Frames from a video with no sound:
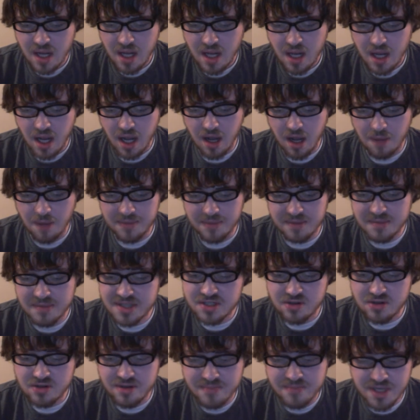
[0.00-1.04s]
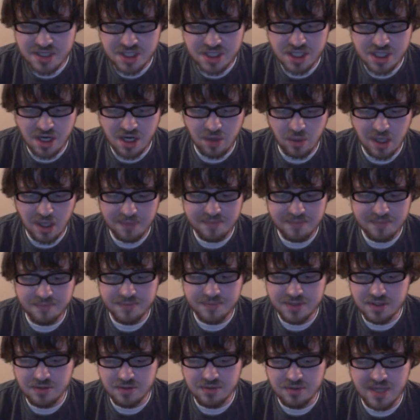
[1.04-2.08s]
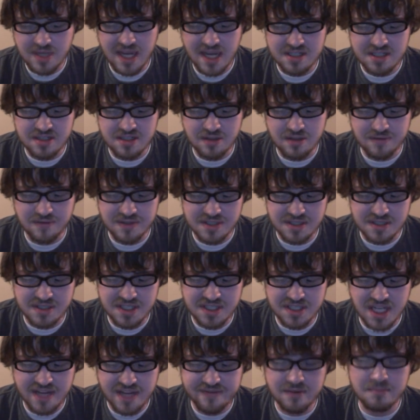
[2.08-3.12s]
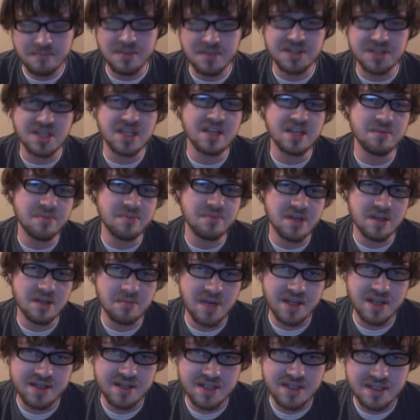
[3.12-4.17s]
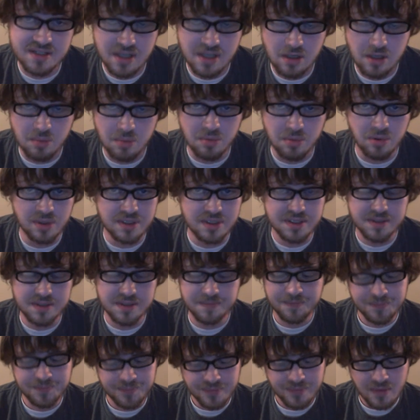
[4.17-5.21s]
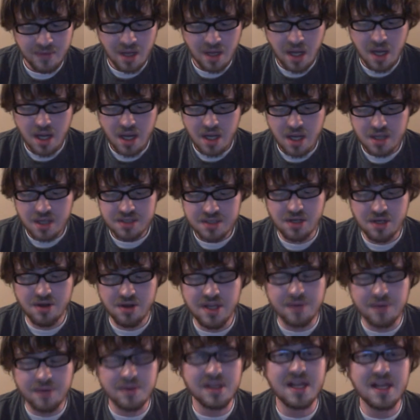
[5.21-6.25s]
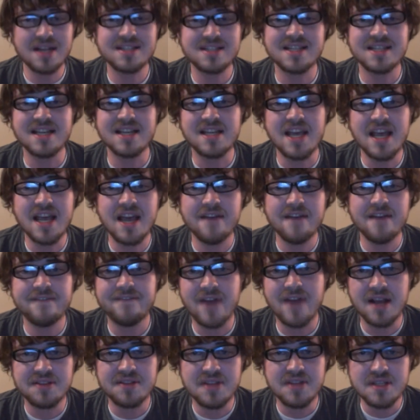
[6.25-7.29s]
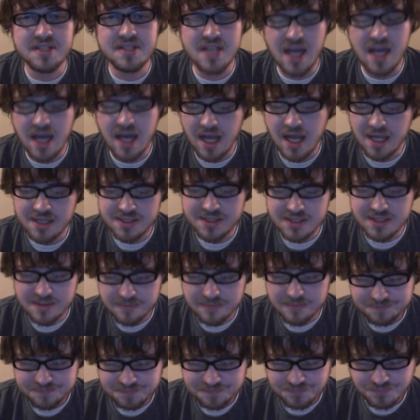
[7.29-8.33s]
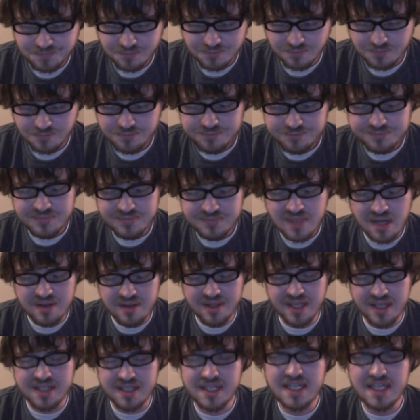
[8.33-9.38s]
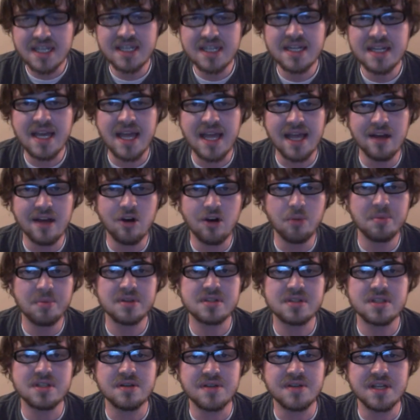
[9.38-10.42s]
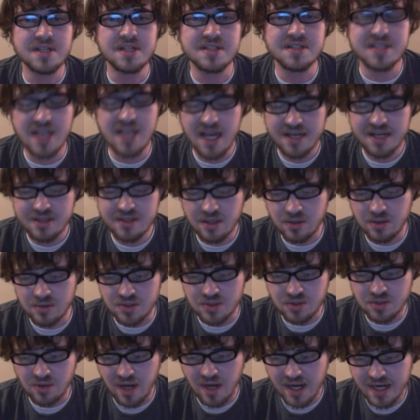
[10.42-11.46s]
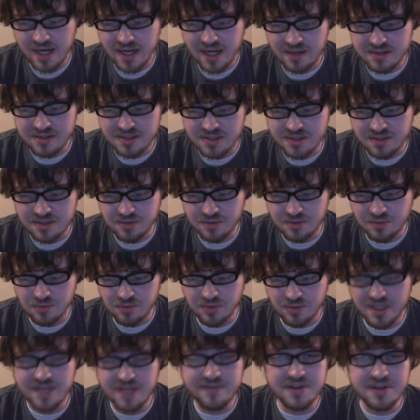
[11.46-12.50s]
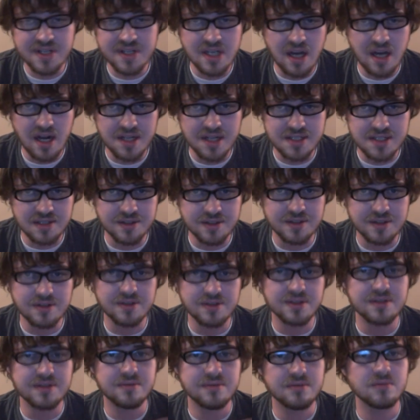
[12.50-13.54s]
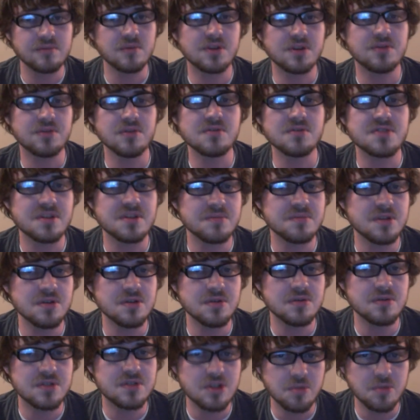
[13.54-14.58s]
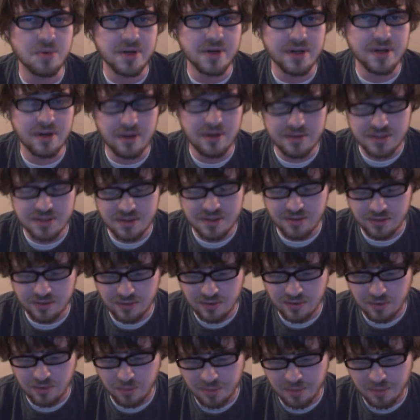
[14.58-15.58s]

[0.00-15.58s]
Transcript: The Mystery Men show up to Casanova's to save him, but they get beat up by the Disco Boys. So they realize they can't fight these guys. They need help, so they decide to hold tryouts to even the odds a little and recruit some new superheroes to the group.